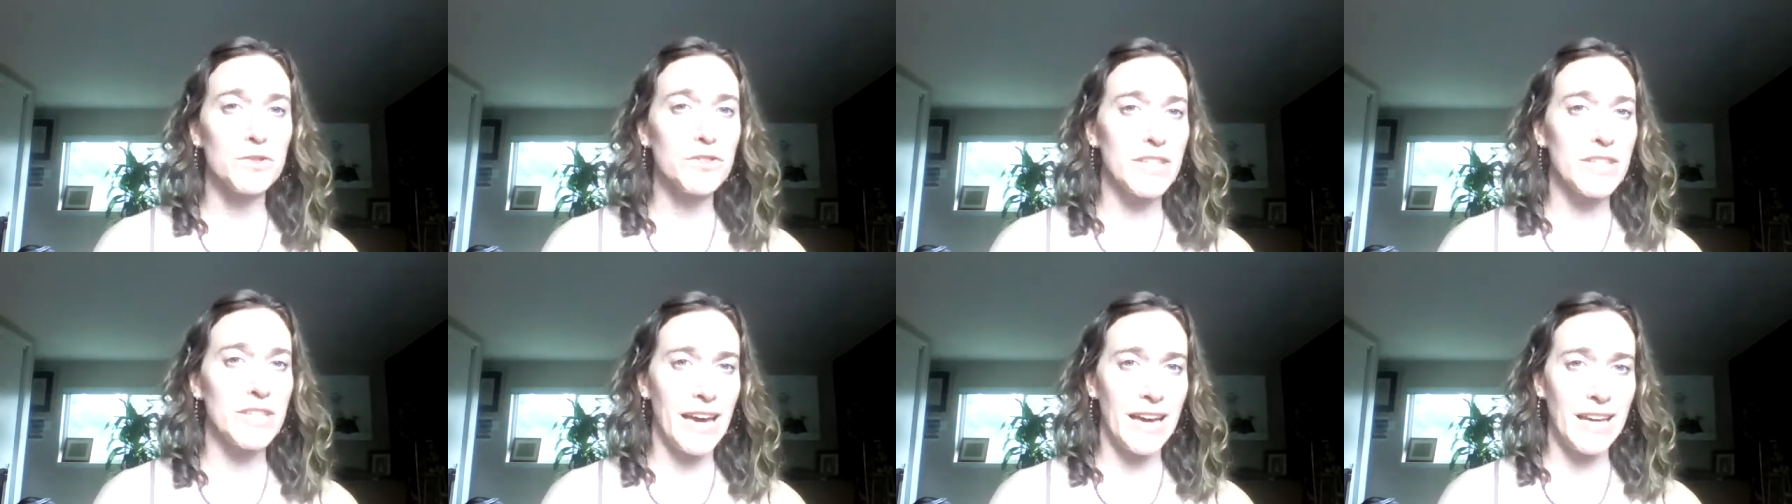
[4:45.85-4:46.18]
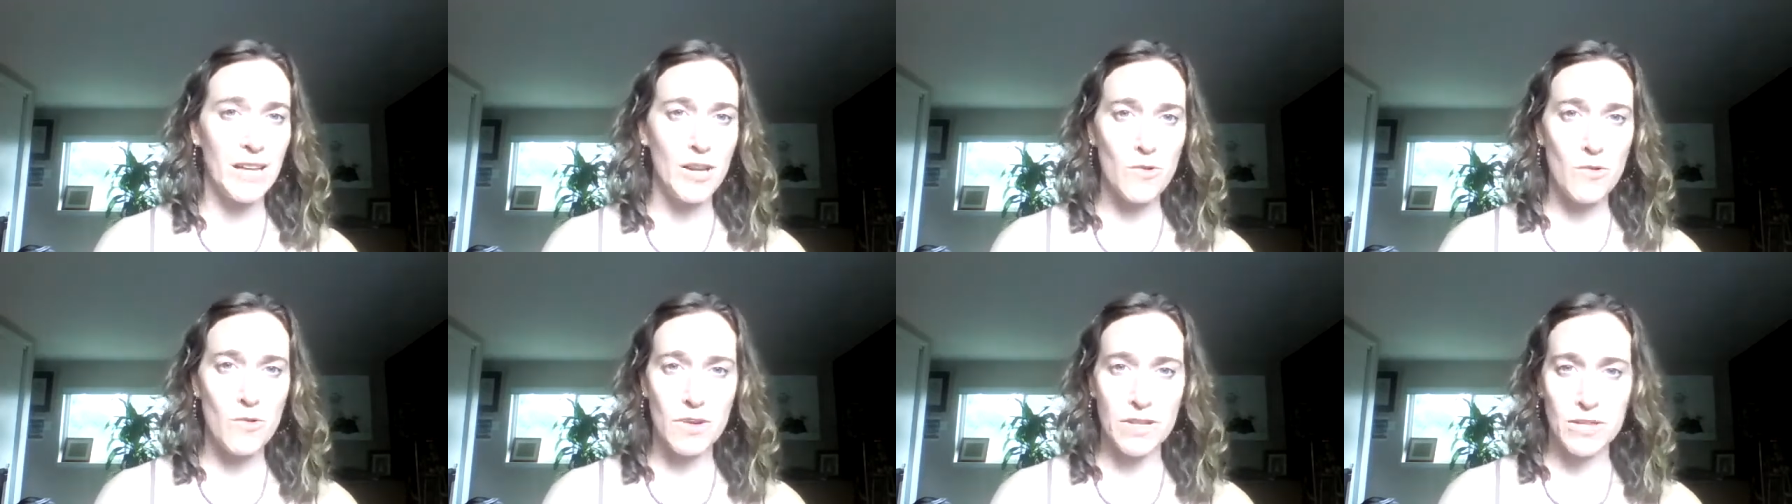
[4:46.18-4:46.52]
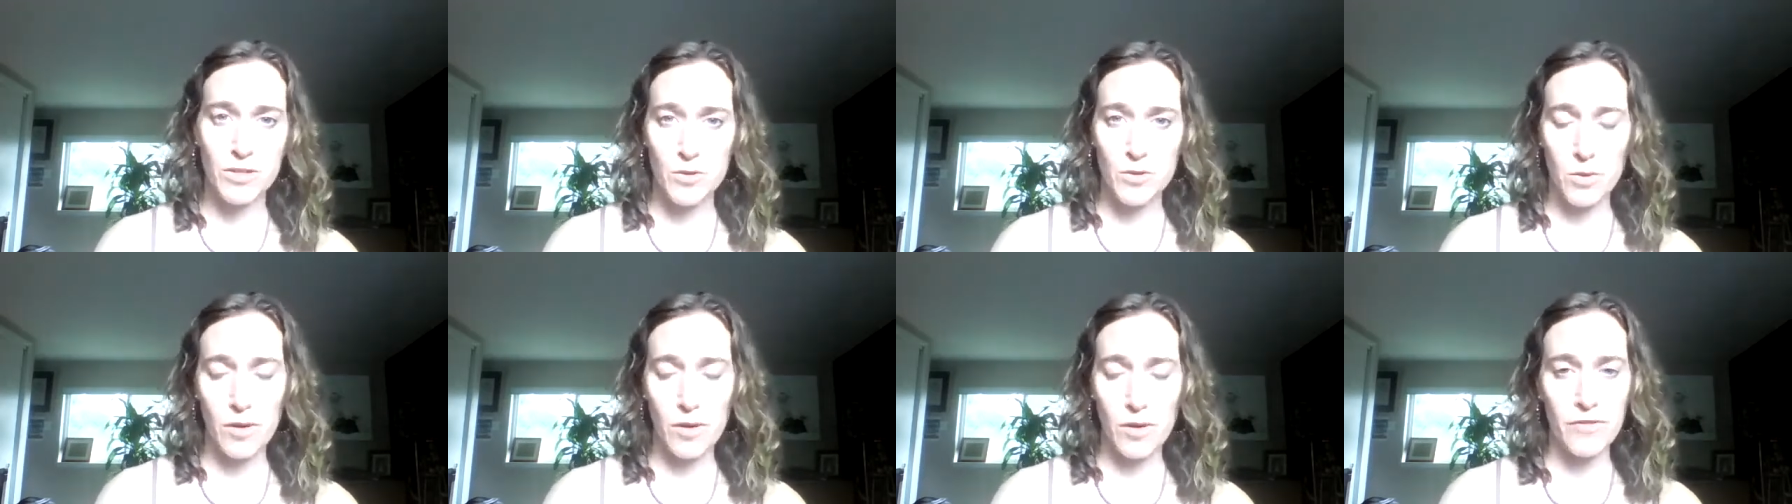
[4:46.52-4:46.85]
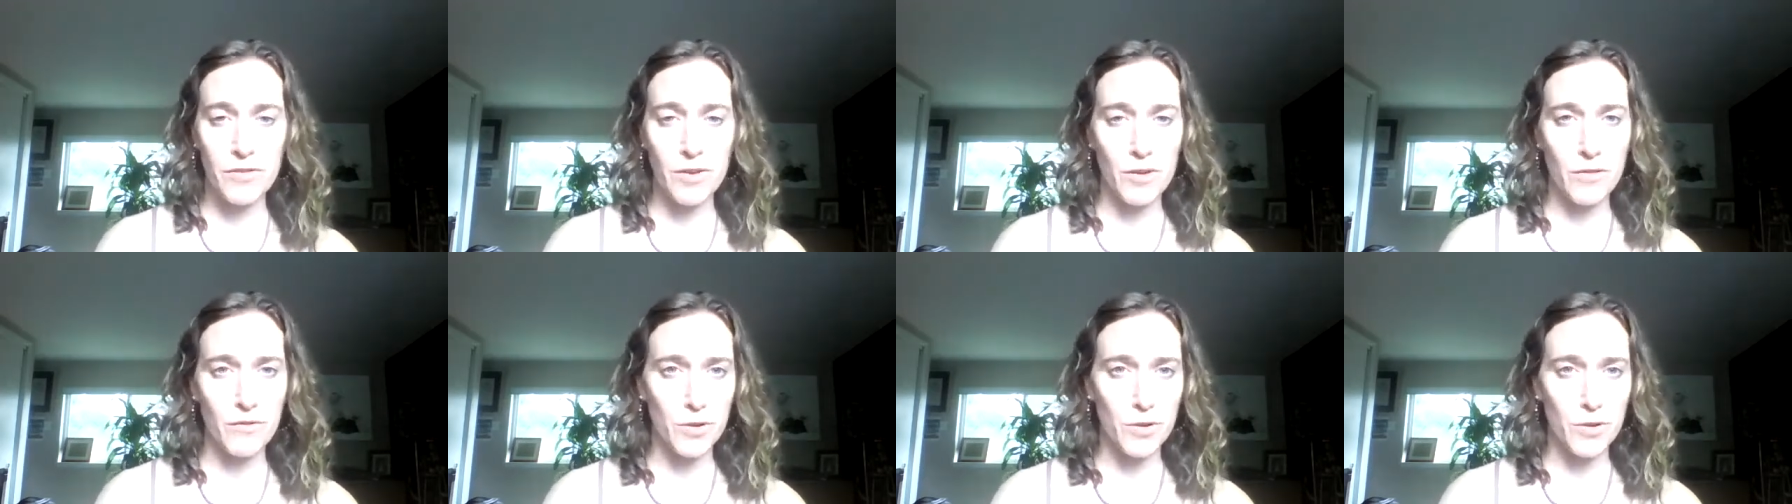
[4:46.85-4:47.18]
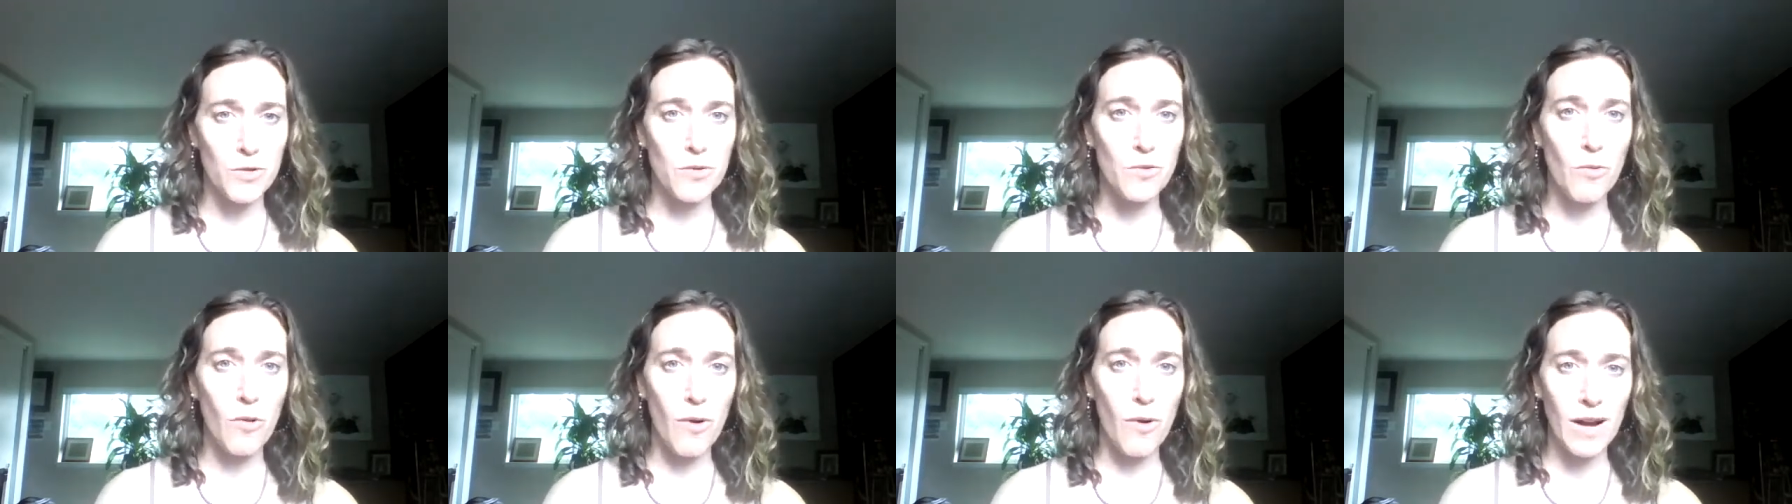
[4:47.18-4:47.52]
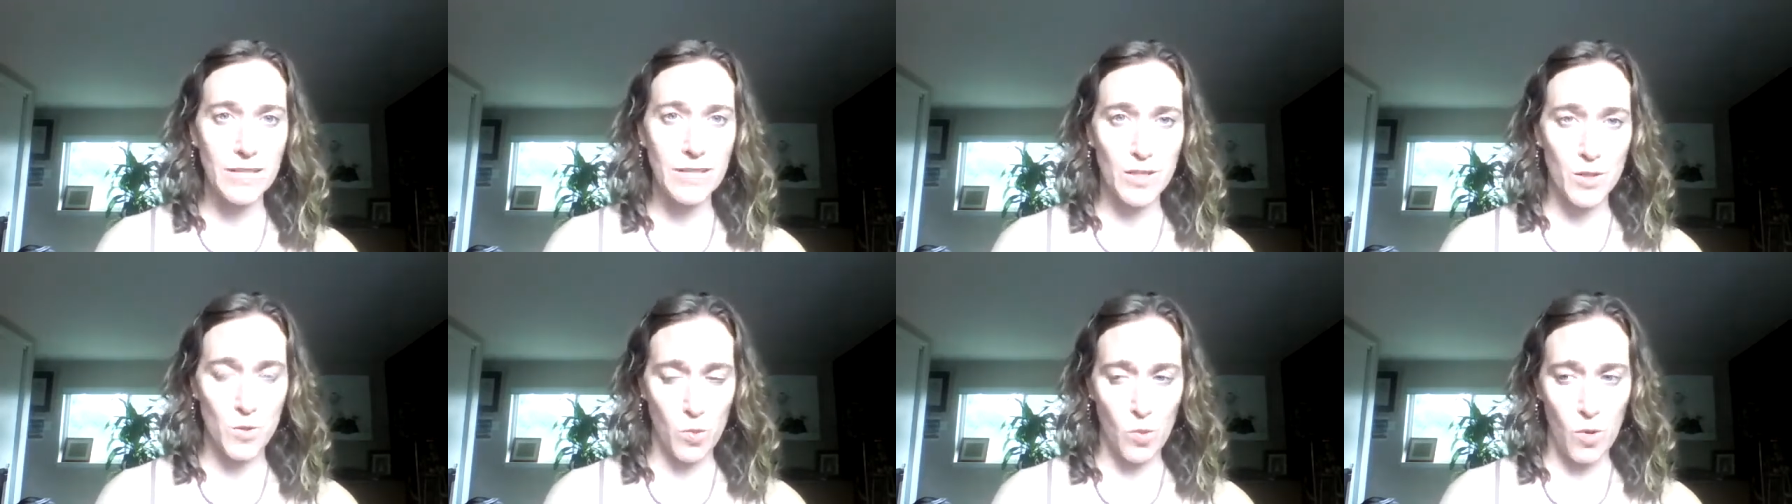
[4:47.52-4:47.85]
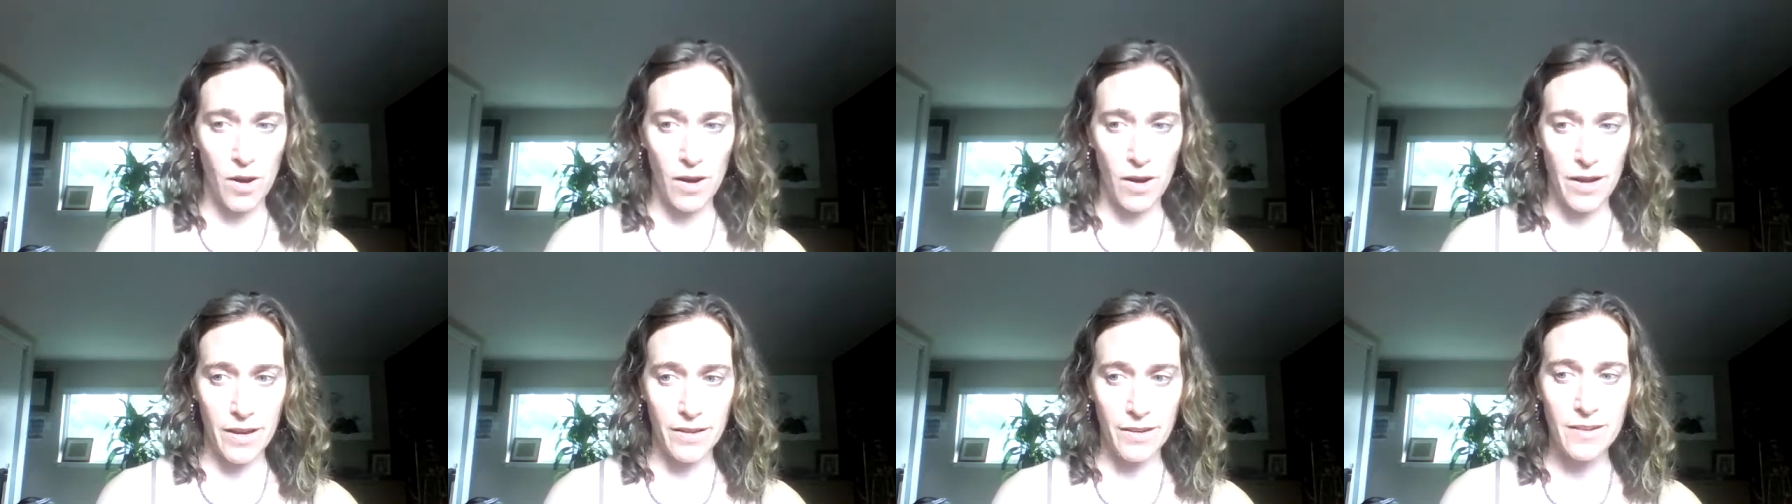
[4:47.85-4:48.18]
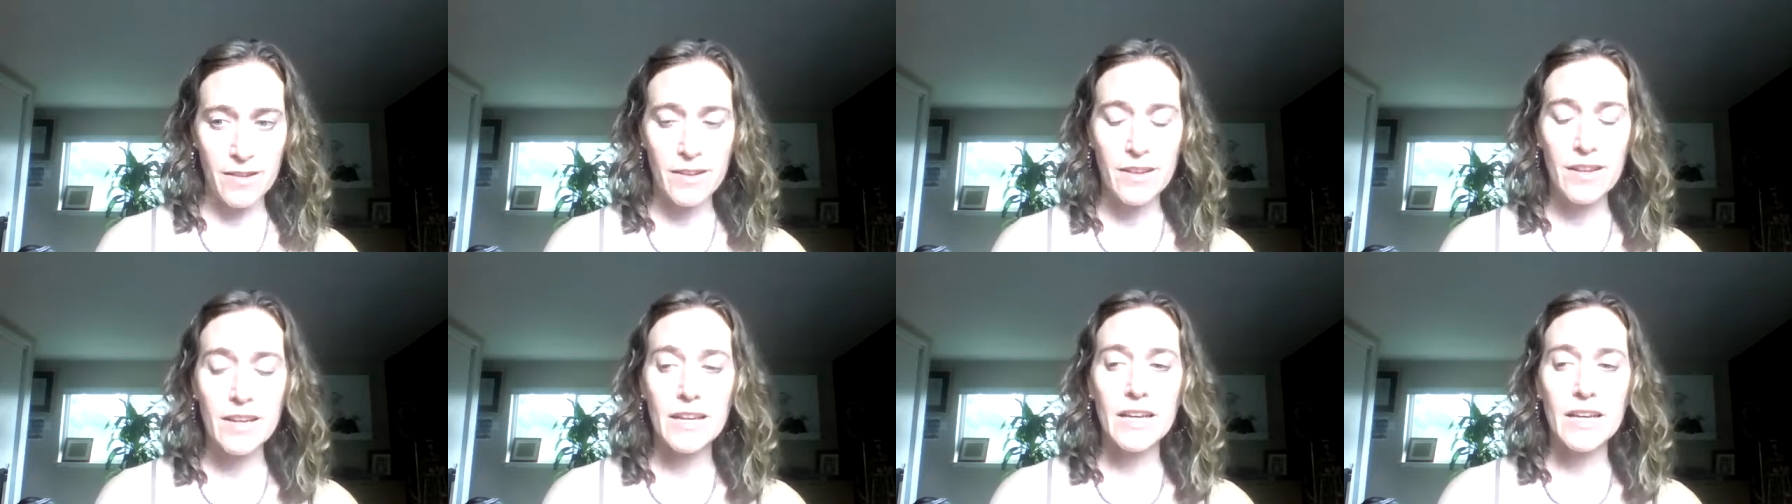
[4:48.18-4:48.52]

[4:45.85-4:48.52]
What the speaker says: to anyone 12 and over who wants one,